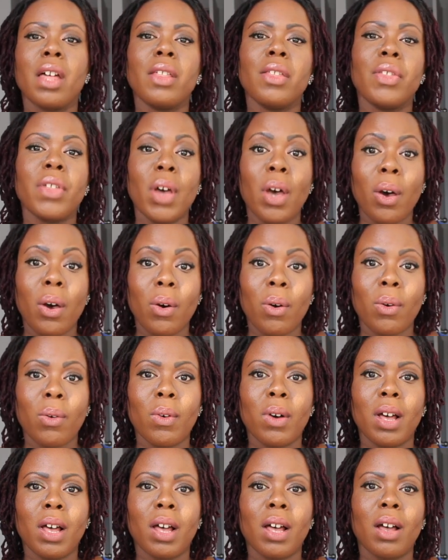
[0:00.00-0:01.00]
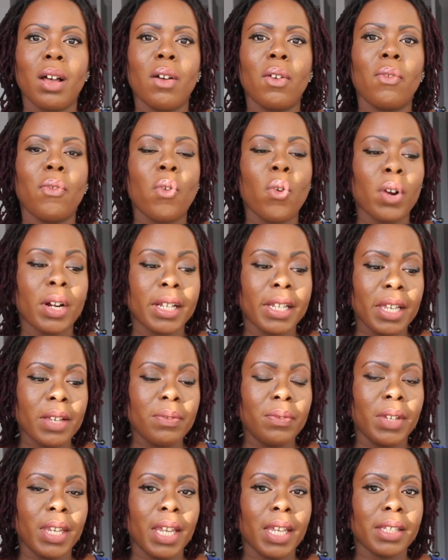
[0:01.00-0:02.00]
Though
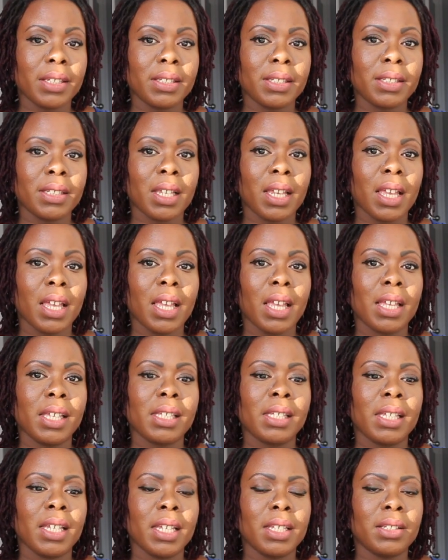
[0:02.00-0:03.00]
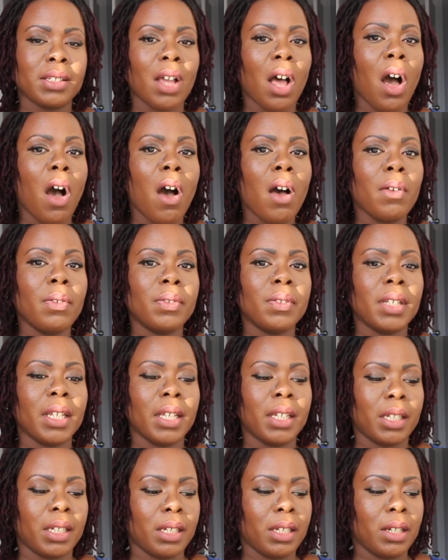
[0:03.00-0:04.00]
forgiveness is
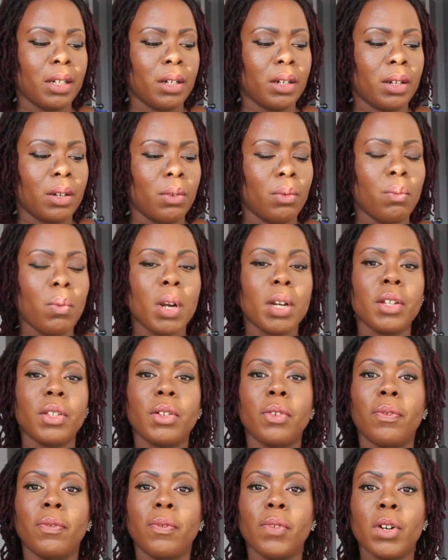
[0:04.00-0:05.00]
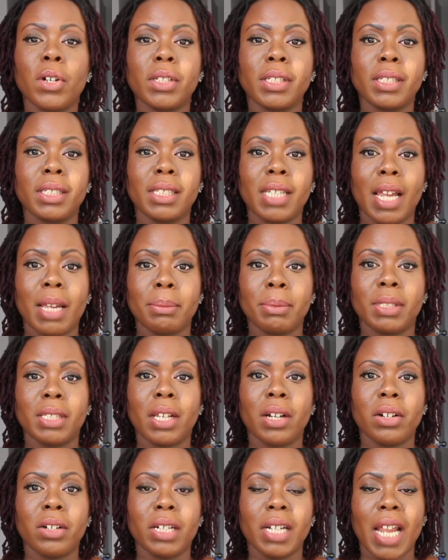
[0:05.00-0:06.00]
often one of the first steps
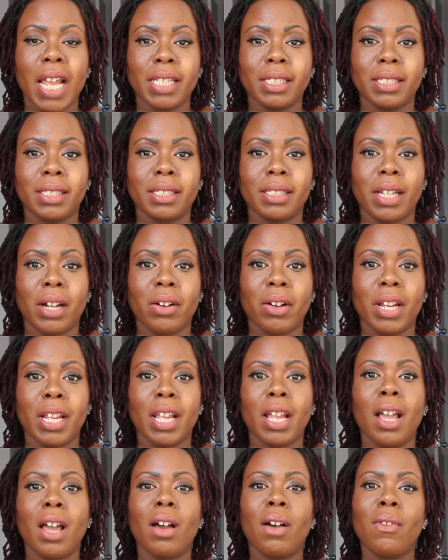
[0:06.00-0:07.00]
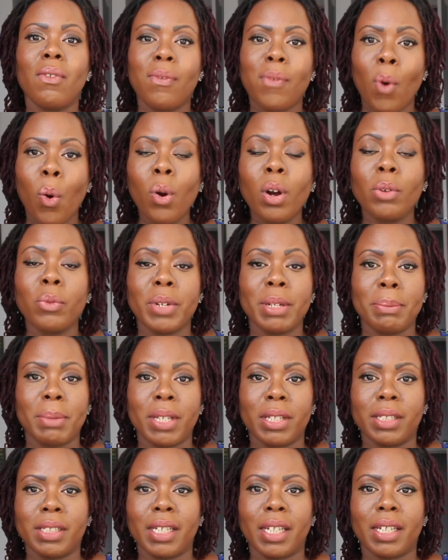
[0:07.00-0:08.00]
that are necessary for
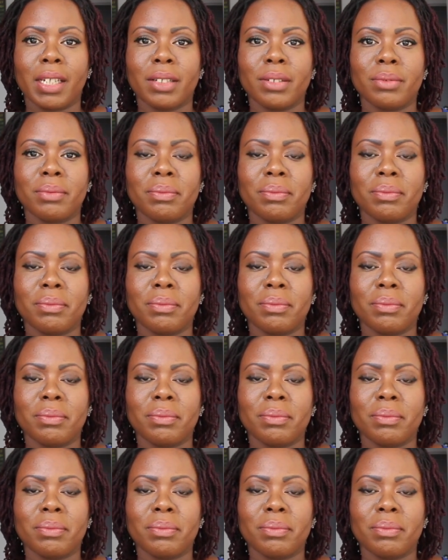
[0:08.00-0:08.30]
rebuilding.